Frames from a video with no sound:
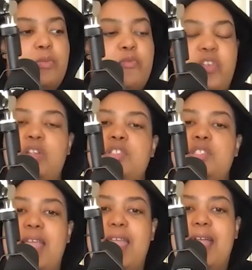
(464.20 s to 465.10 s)

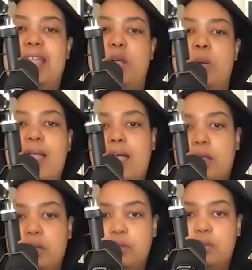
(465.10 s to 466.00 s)
First day I go
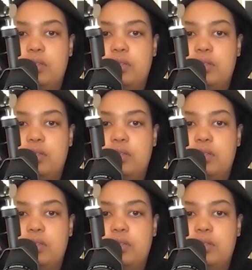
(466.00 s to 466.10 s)
out,